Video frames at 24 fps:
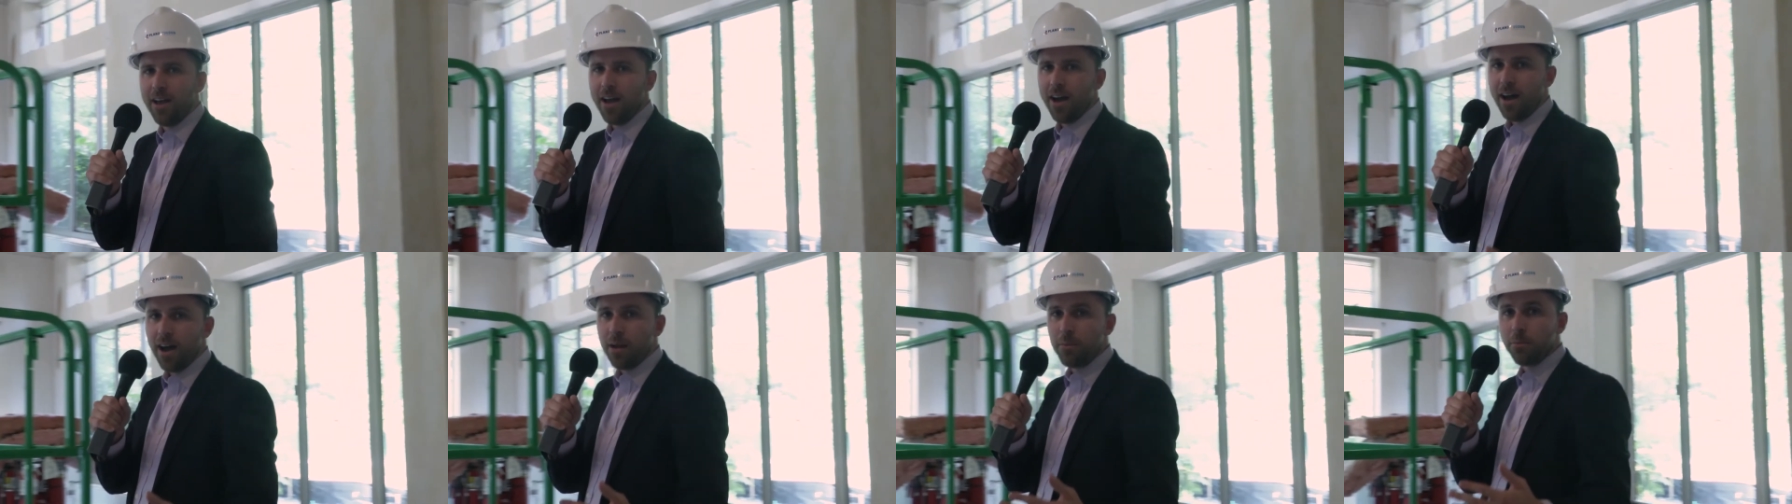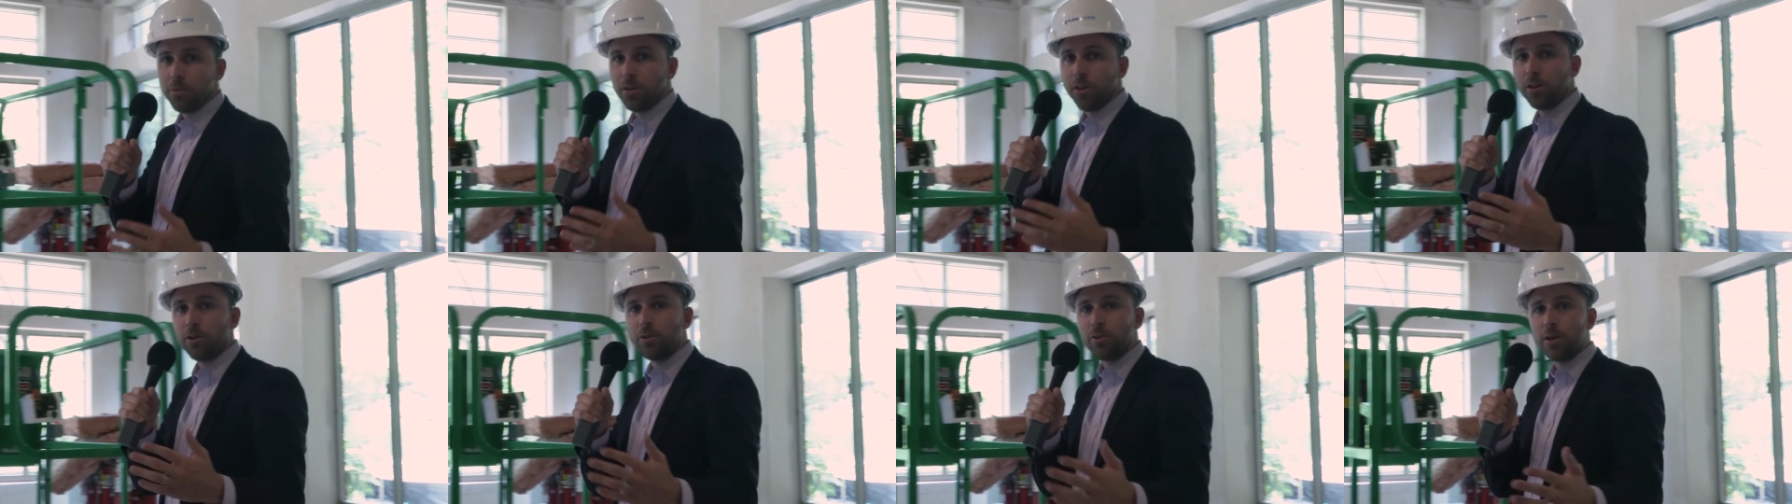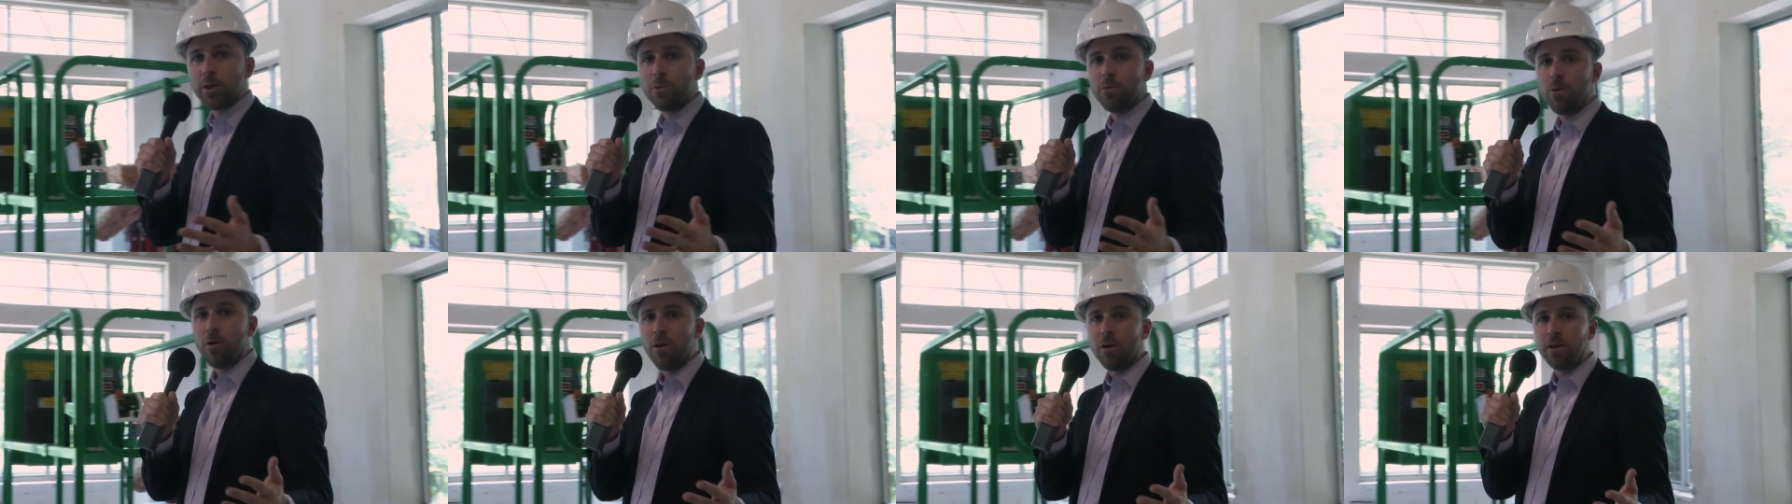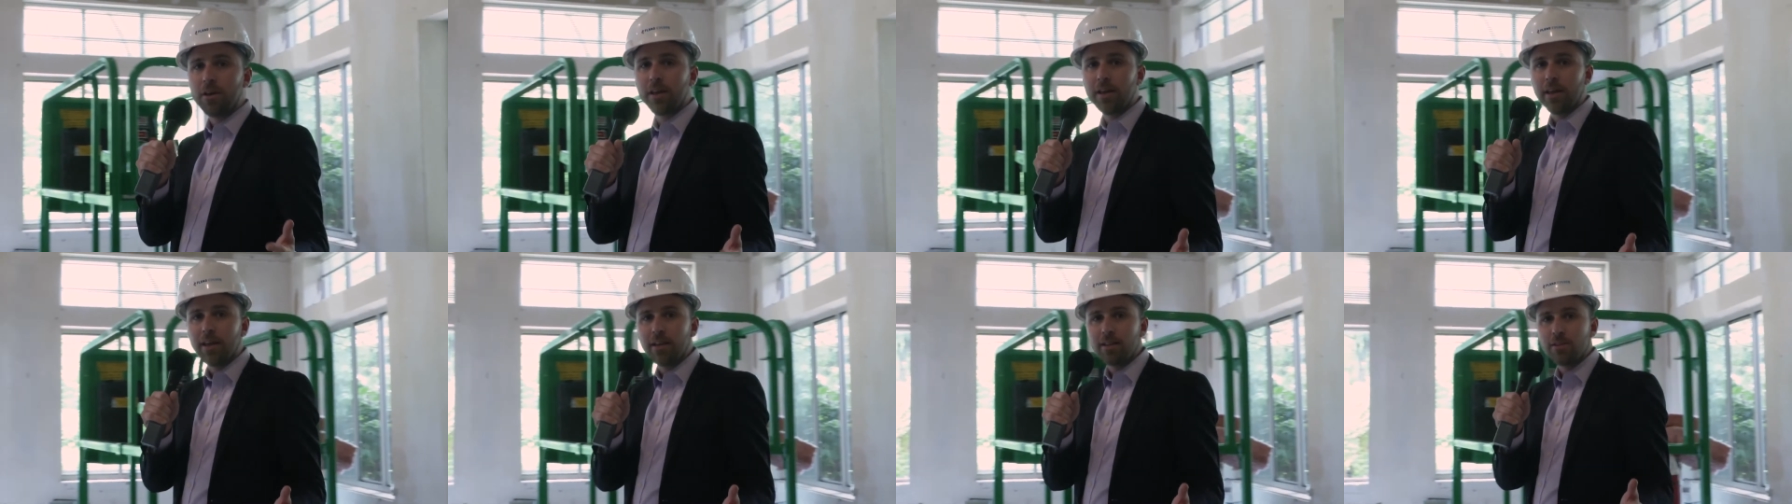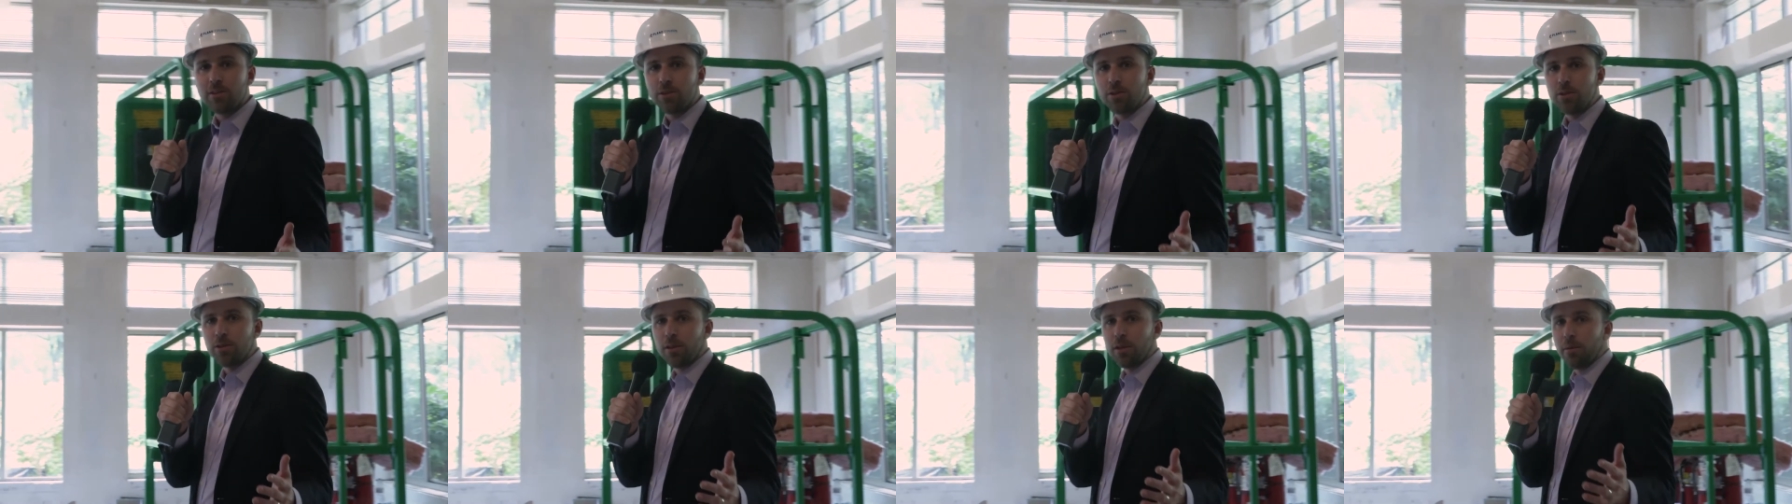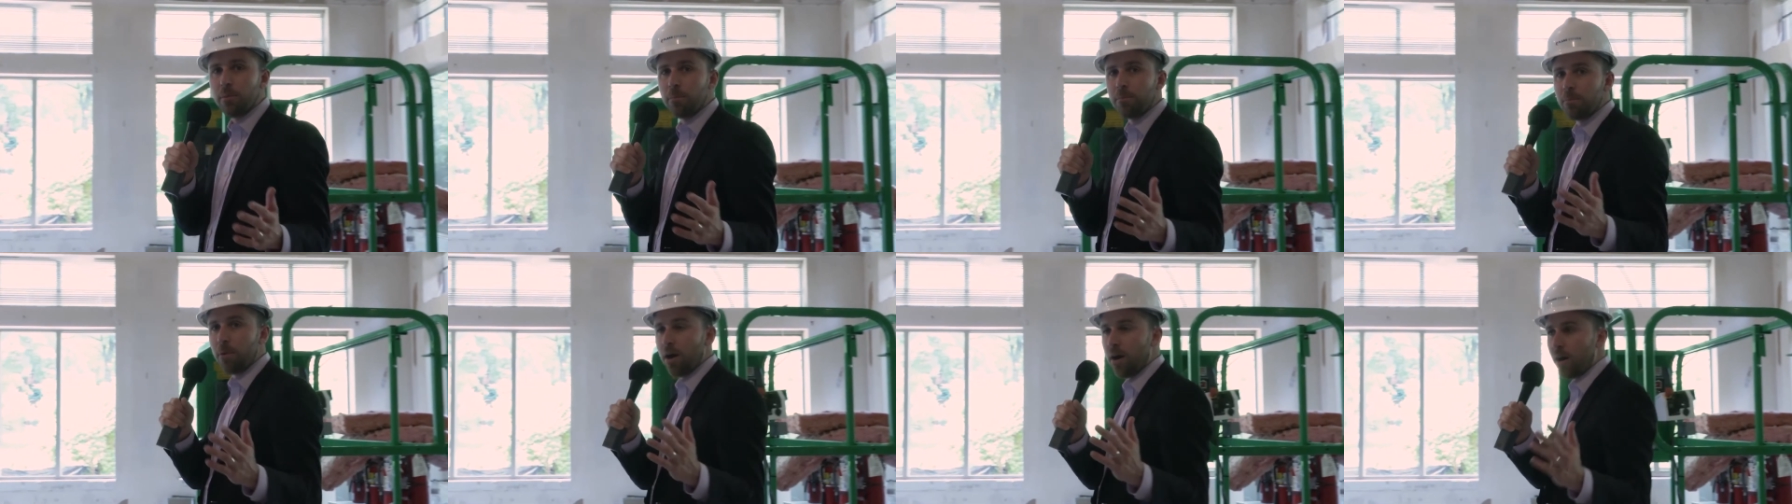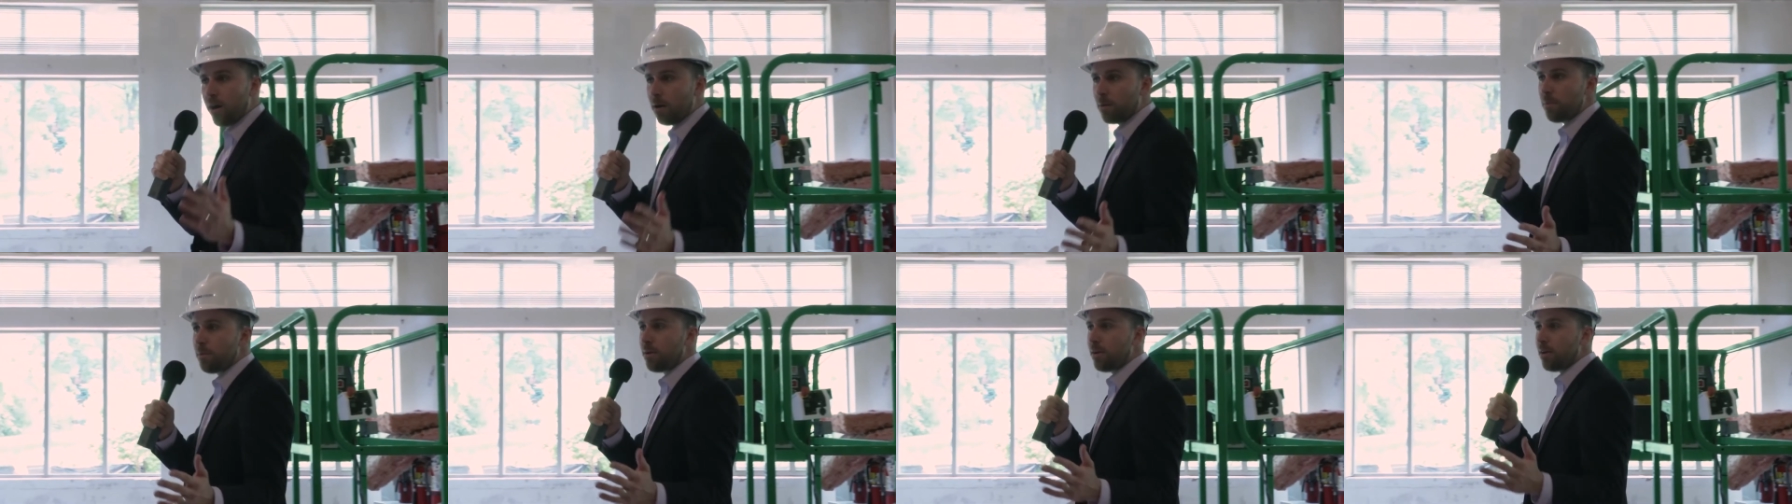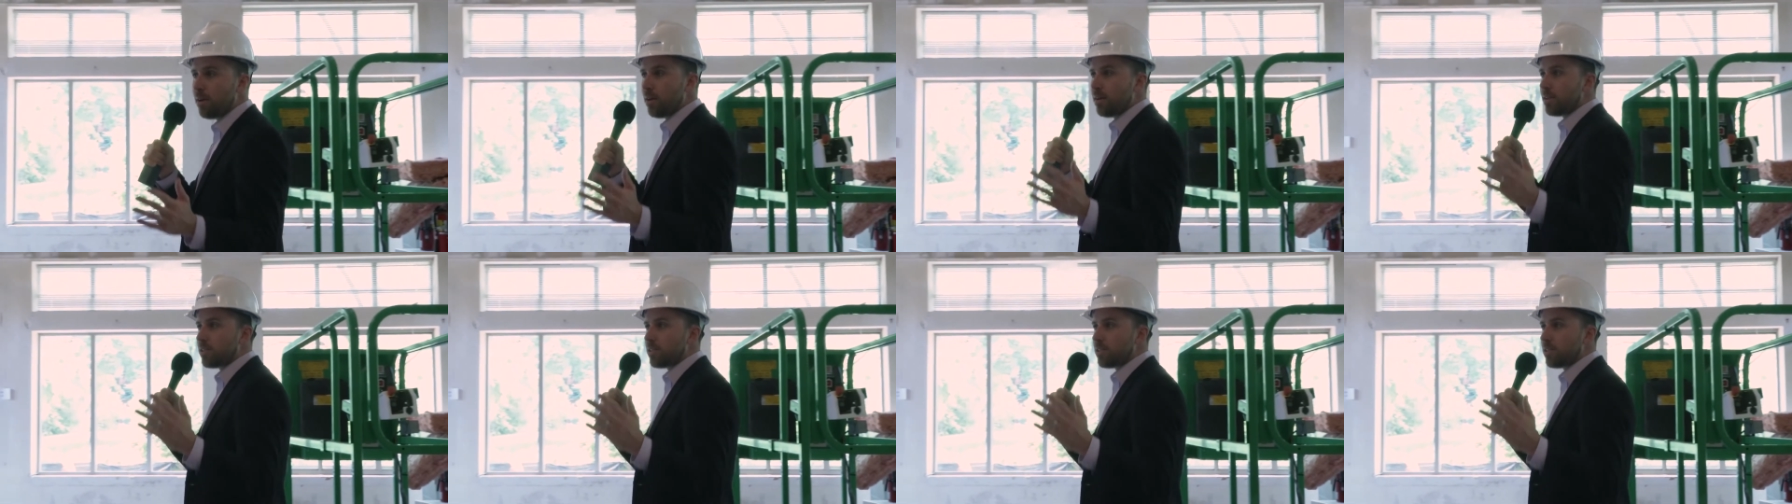I'm literally walking into the pub